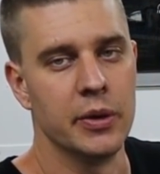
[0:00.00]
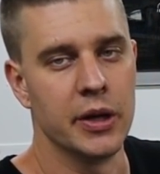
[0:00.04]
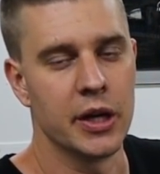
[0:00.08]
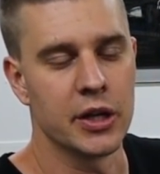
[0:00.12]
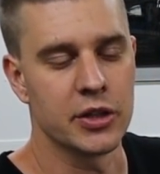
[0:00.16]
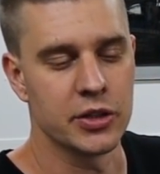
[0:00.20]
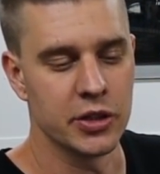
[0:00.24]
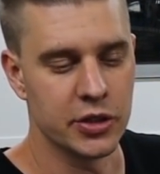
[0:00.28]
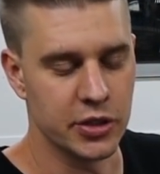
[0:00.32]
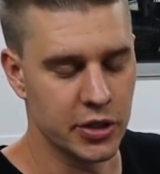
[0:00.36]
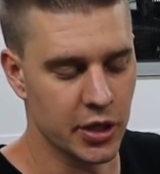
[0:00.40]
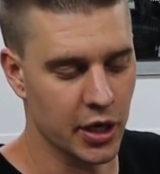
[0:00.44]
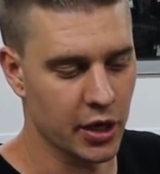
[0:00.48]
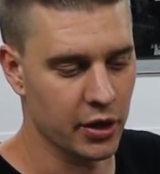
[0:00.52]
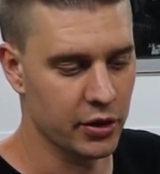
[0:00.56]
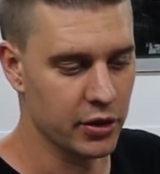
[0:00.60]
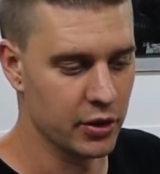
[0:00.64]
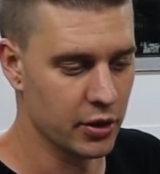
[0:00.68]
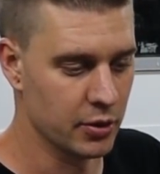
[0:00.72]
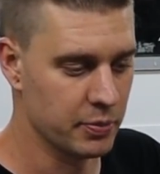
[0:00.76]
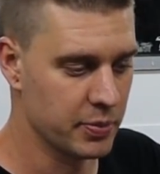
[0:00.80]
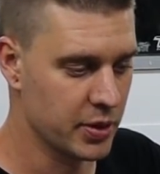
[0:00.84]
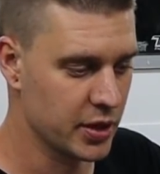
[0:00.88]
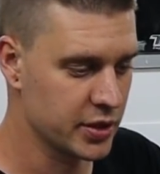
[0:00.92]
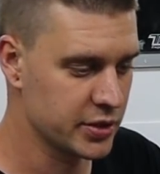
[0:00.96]
we actually checked
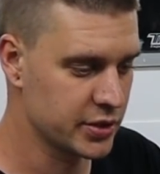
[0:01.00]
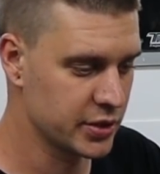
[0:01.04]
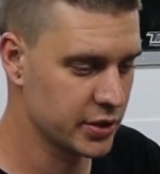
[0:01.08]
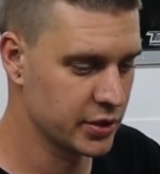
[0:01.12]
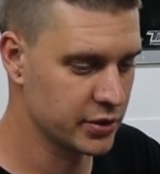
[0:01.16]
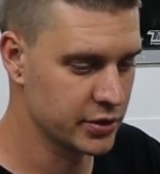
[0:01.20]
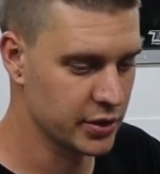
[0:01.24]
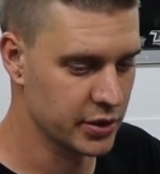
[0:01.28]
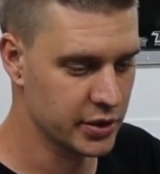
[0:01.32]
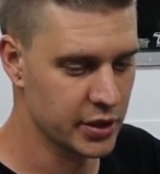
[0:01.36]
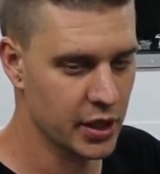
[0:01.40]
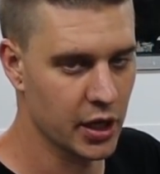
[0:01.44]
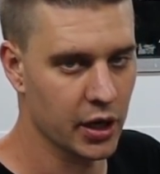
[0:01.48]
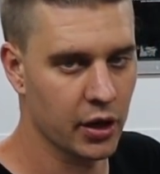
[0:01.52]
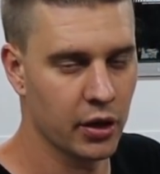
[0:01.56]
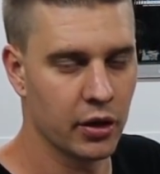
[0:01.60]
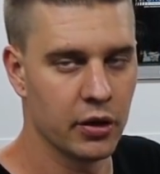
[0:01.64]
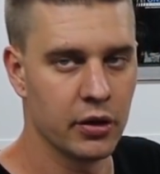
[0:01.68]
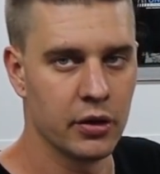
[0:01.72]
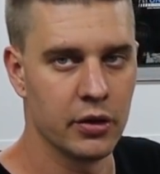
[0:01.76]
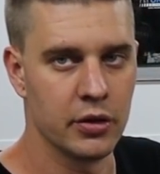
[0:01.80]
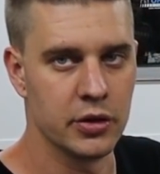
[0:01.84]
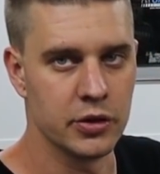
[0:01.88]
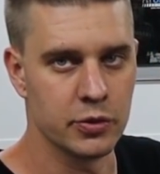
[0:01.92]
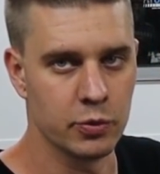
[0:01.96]
the piston to deck
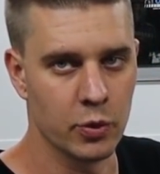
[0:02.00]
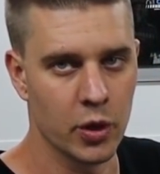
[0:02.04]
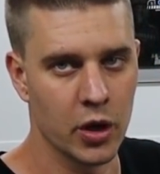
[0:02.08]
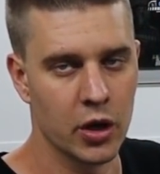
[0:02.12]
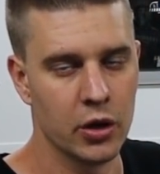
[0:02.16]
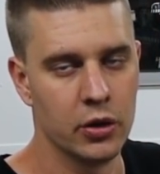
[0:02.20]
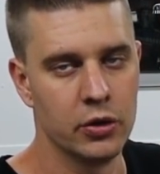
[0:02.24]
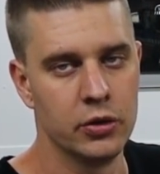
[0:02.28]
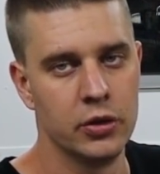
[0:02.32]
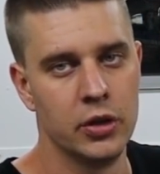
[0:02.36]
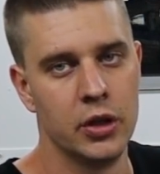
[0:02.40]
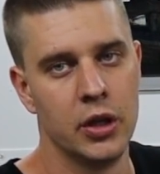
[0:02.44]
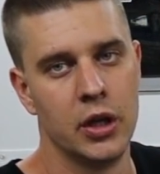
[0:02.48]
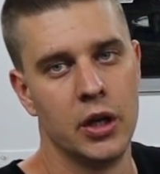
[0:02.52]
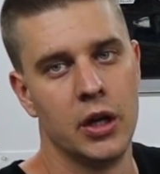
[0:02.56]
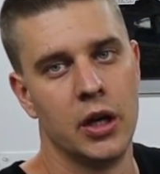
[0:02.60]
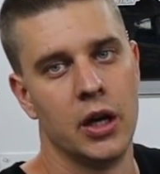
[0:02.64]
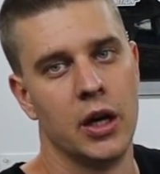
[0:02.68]
as well.